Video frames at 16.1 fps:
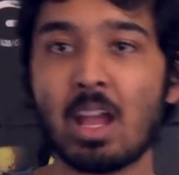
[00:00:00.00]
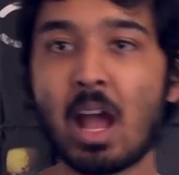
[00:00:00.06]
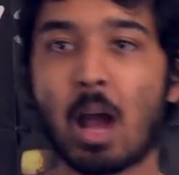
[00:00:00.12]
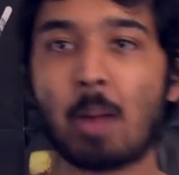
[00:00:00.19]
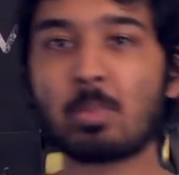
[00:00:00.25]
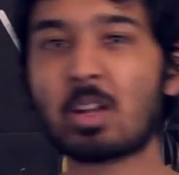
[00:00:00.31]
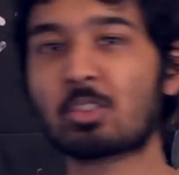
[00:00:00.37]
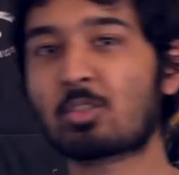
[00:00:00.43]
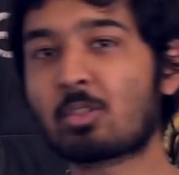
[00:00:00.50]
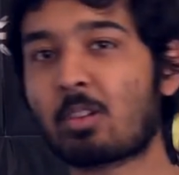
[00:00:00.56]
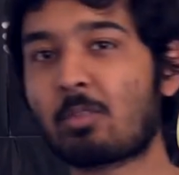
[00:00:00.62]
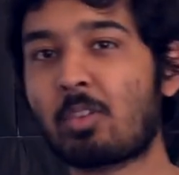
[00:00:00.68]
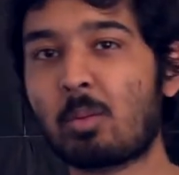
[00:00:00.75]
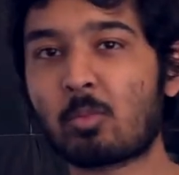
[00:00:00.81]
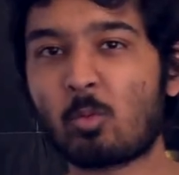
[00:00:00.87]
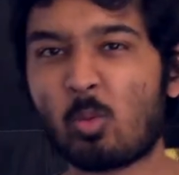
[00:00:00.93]
I'm not sure if
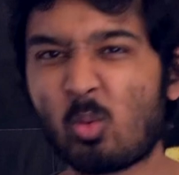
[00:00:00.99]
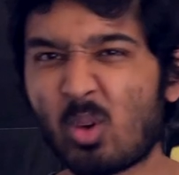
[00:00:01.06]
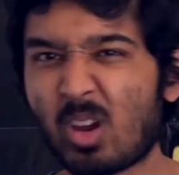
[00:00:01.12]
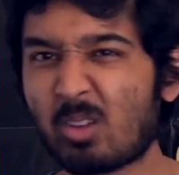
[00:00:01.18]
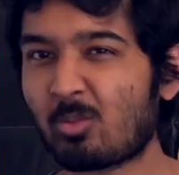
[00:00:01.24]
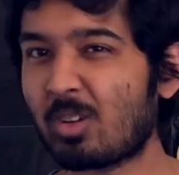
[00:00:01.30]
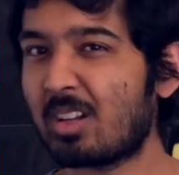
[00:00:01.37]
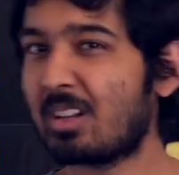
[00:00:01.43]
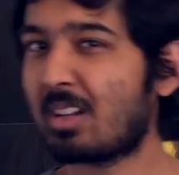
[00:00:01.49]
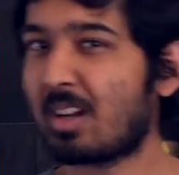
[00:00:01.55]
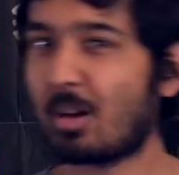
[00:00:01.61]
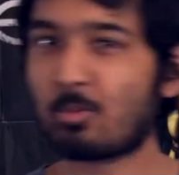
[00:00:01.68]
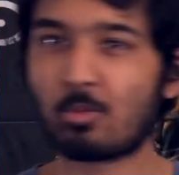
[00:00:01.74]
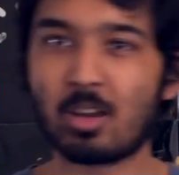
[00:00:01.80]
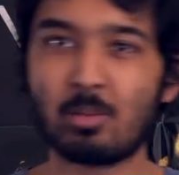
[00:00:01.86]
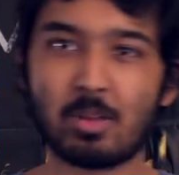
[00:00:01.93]
I'm quite ready to
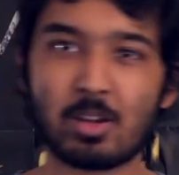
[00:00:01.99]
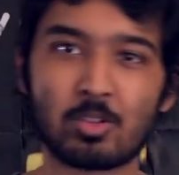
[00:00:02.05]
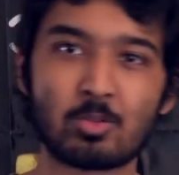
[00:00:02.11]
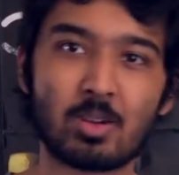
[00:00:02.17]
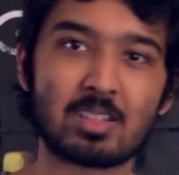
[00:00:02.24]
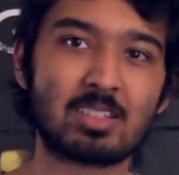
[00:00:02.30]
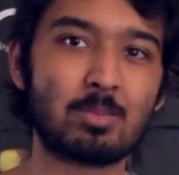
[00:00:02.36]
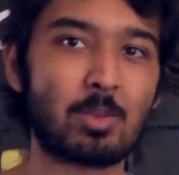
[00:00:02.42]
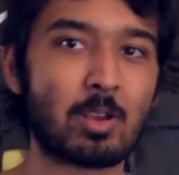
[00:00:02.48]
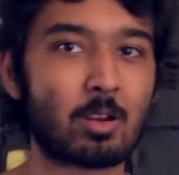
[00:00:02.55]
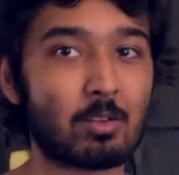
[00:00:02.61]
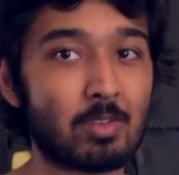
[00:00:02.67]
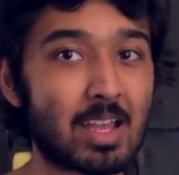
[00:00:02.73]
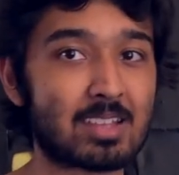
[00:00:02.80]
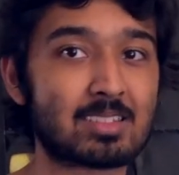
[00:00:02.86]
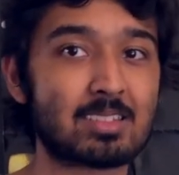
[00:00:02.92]
upgrade my trusty pair of
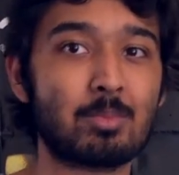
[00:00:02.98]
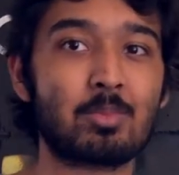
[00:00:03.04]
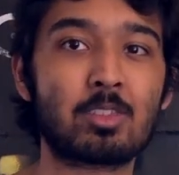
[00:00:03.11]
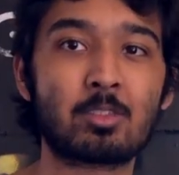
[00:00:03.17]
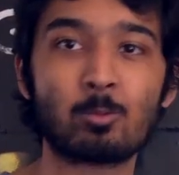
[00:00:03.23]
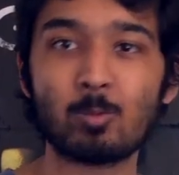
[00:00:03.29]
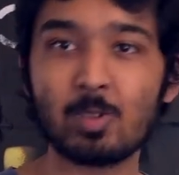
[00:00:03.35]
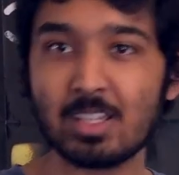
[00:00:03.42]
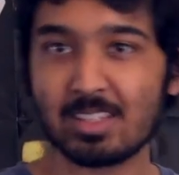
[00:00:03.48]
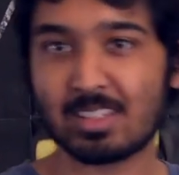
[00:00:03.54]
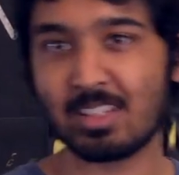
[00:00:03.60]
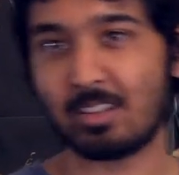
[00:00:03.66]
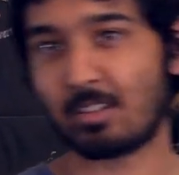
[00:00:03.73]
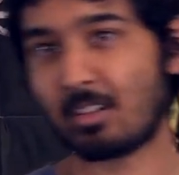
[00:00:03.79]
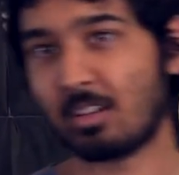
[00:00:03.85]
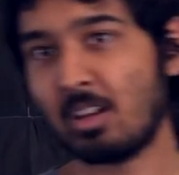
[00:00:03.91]
XM3s
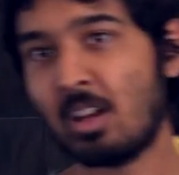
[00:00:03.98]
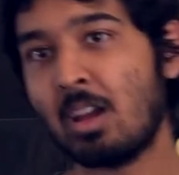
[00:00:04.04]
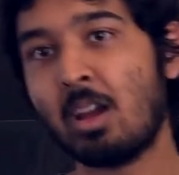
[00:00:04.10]
here,